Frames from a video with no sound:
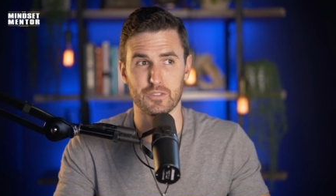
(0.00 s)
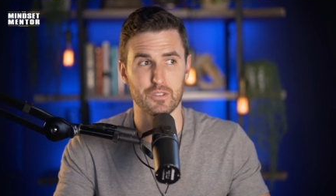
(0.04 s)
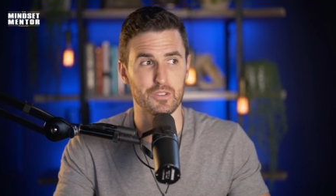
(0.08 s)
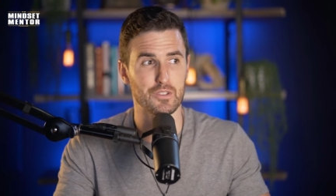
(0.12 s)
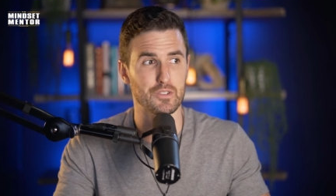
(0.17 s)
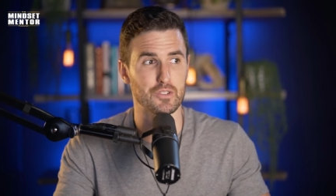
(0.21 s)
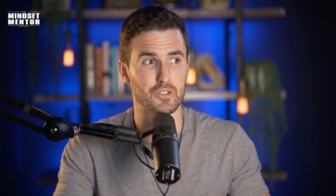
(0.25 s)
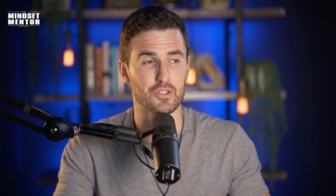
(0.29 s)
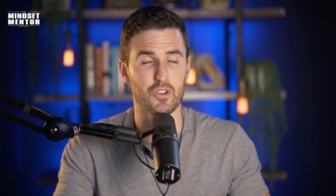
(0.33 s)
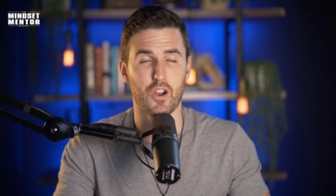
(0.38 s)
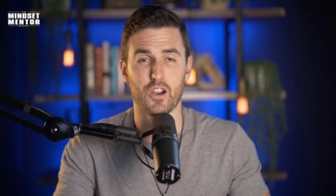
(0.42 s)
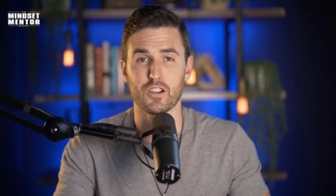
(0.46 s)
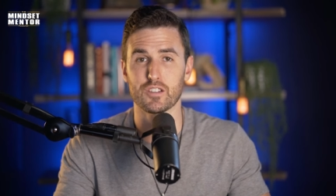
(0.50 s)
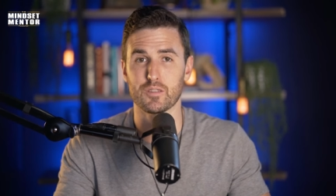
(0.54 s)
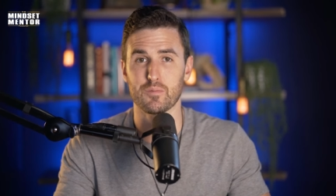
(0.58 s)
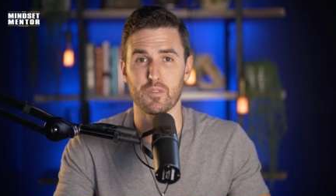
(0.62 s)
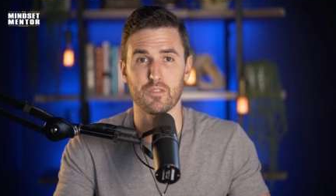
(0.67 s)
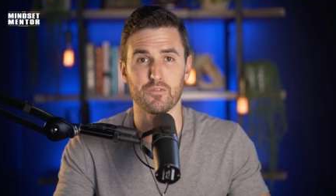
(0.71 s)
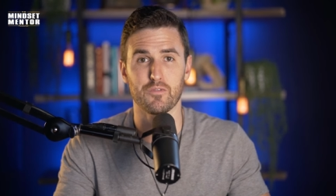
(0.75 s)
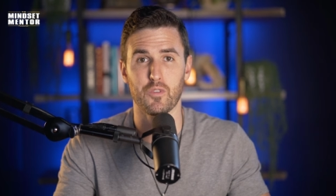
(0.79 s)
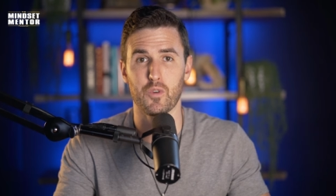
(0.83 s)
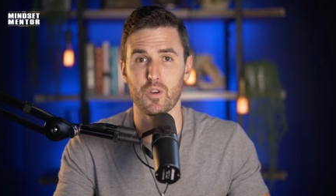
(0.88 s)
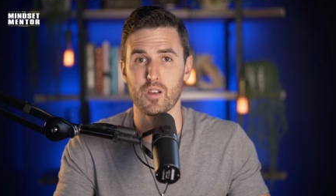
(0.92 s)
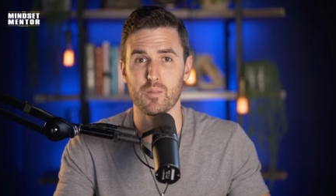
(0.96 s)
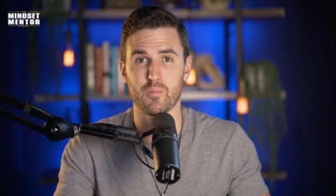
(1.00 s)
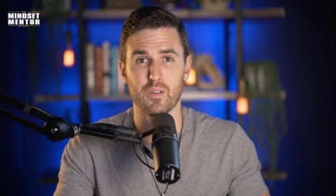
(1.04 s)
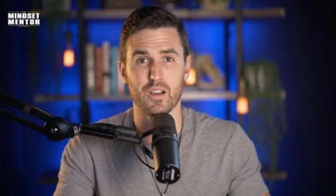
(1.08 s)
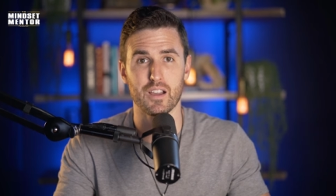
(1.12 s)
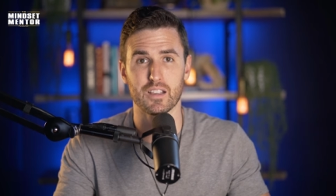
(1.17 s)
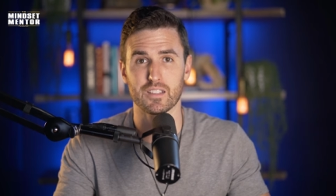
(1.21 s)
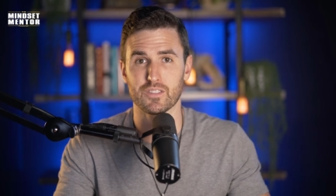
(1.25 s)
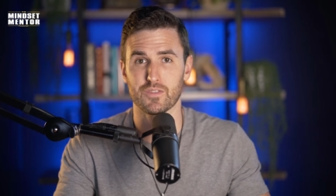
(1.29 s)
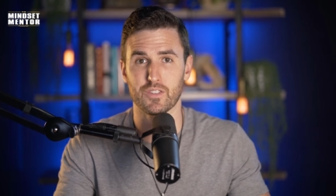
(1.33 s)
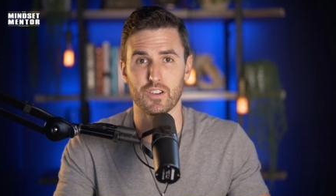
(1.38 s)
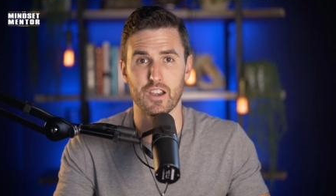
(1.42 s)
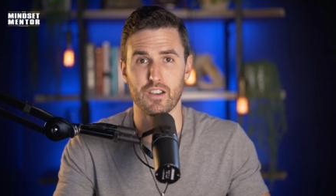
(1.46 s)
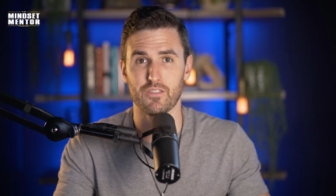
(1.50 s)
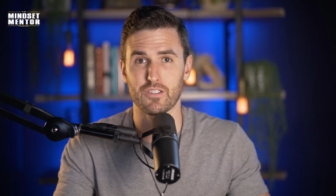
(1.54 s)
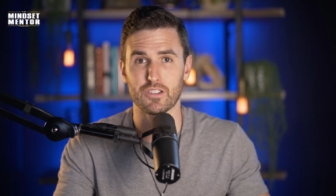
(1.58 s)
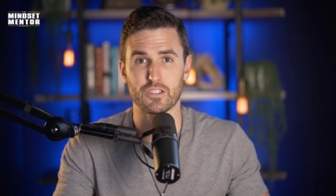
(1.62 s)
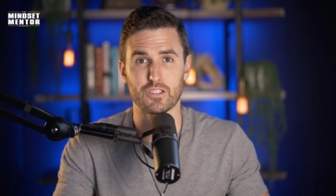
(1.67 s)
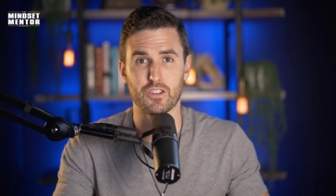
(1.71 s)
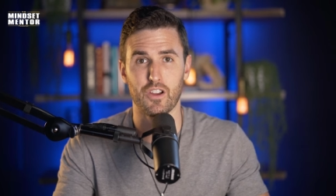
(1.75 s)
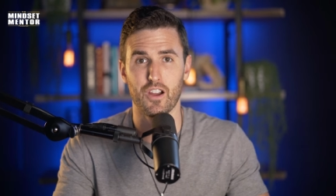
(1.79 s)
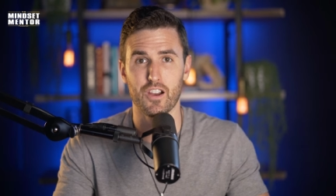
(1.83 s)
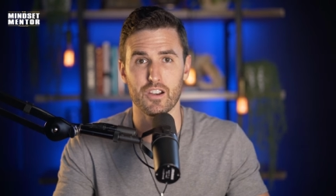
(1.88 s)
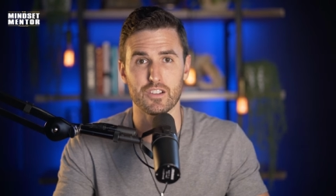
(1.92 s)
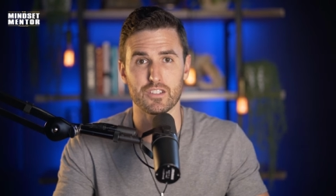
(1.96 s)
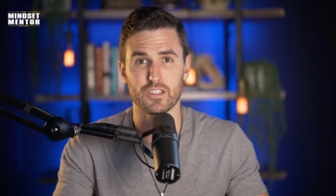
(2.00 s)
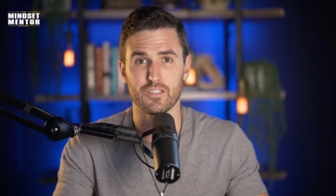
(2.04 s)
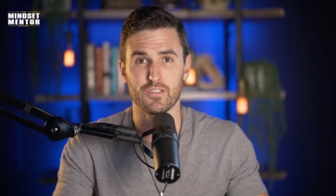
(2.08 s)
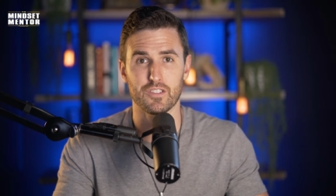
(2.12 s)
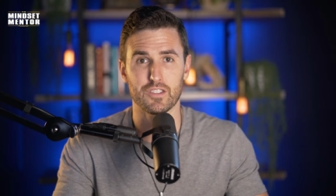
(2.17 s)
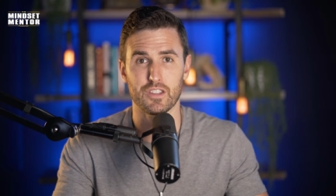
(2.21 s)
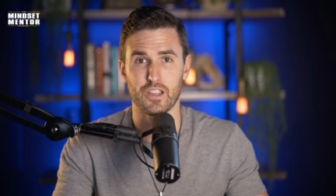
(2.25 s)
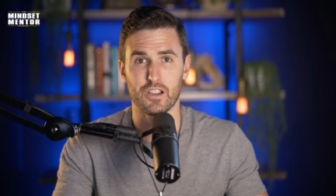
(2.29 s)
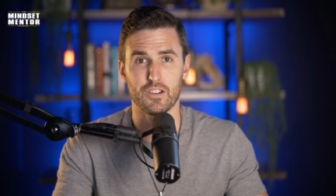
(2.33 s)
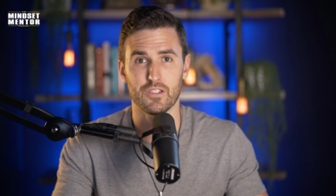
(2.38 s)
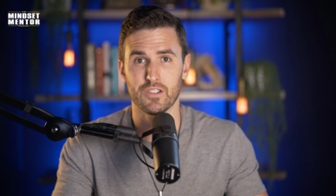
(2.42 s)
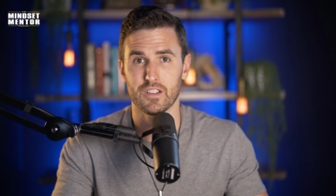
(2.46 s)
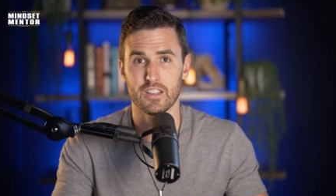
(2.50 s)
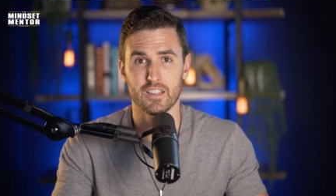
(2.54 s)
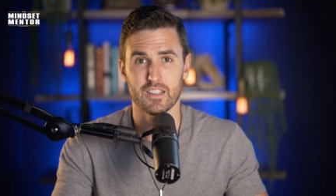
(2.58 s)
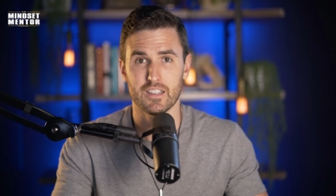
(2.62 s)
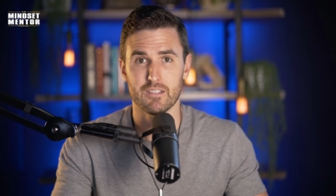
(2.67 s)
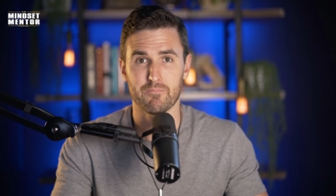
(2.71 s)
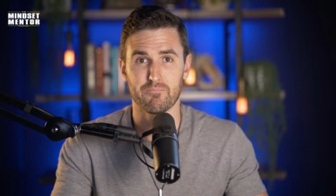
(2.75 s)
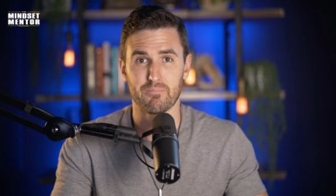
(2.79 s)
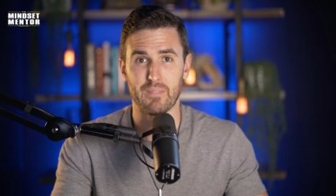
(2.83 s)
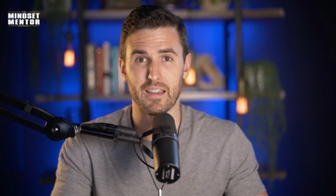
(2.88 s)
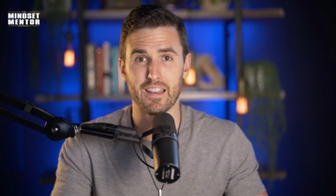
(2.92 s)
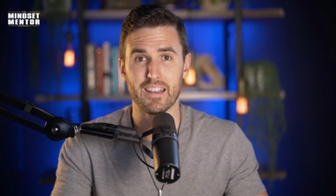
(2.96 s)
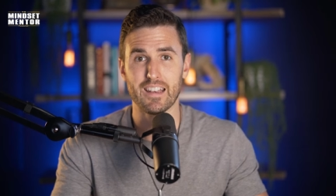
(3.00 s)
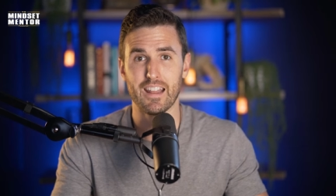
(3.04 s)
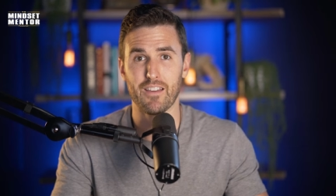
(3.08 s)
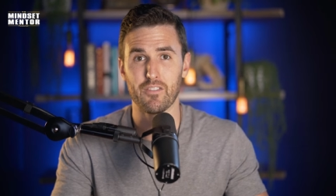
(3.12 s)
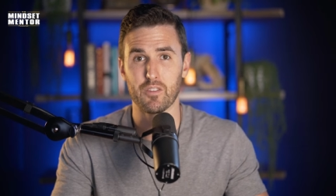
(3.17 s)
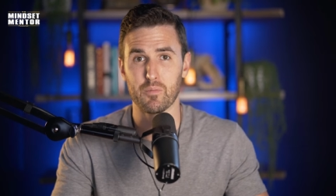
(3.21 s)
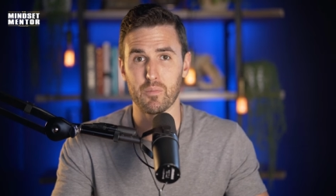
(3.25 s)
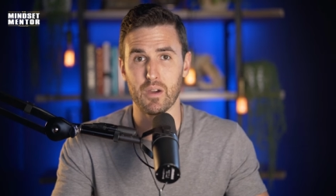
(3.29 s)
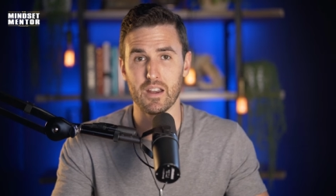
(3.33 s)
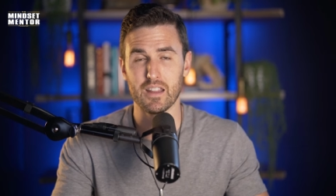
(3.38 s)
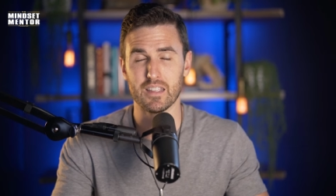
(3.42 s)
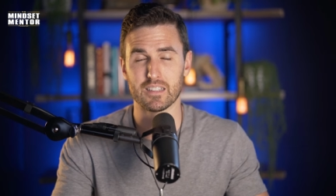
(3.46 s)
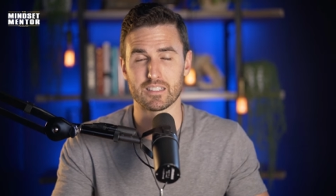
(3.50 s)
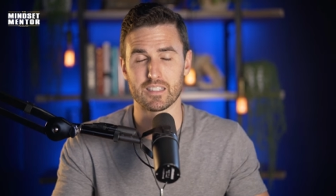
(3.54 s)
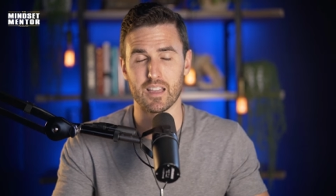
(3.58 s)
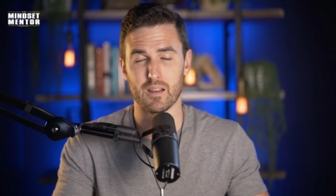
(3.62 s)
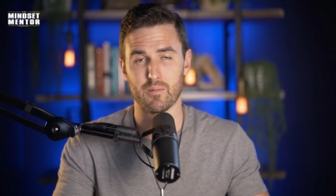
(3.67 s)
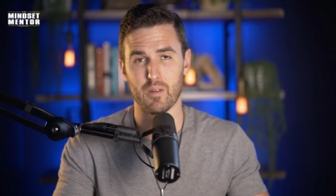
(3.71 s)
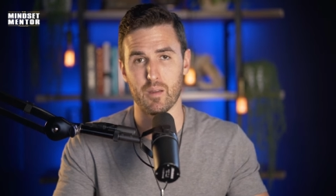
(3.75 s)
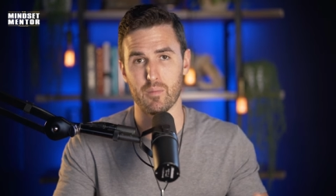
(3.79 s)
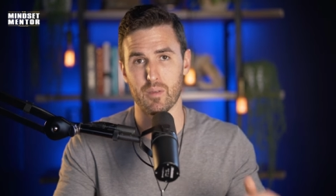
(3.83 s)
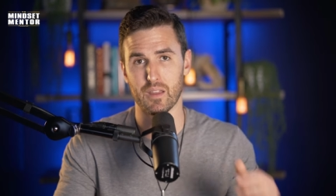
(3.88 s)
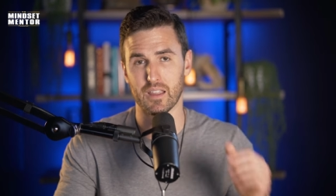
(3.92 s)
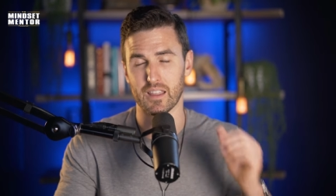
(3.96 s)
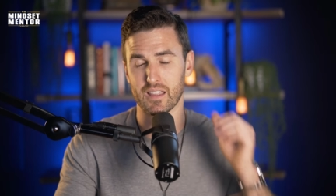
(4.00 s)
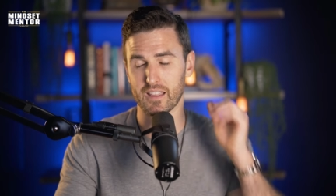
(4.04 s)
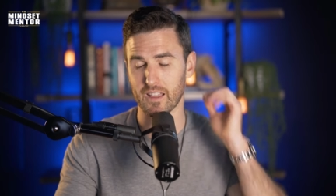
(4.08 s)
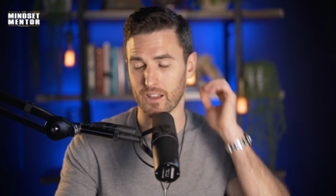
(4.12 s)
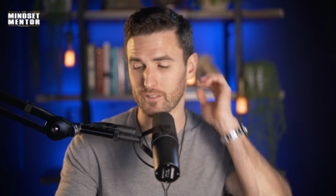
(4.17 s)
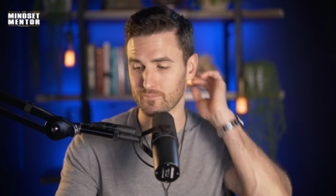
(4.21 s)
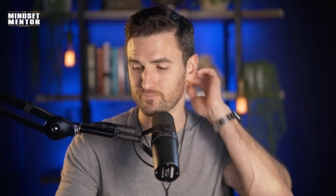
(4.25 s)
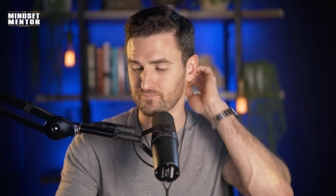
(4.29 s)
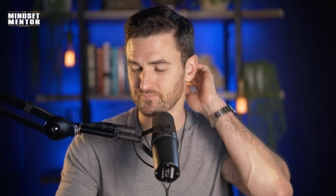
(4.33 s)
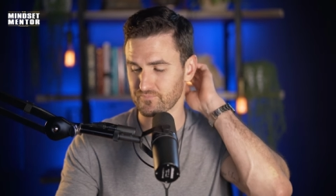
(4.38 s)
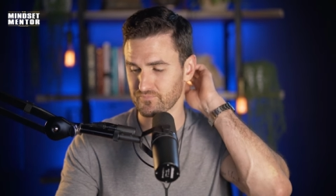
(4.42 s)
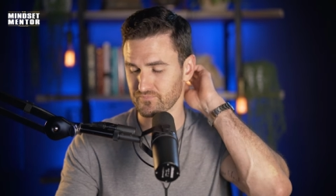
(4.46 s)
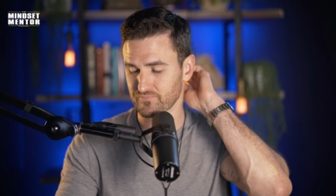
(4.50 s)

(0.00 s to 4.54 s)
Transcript: So they're charging me 40 bucks for every charge, even though I didn't have the money inside of my bank account.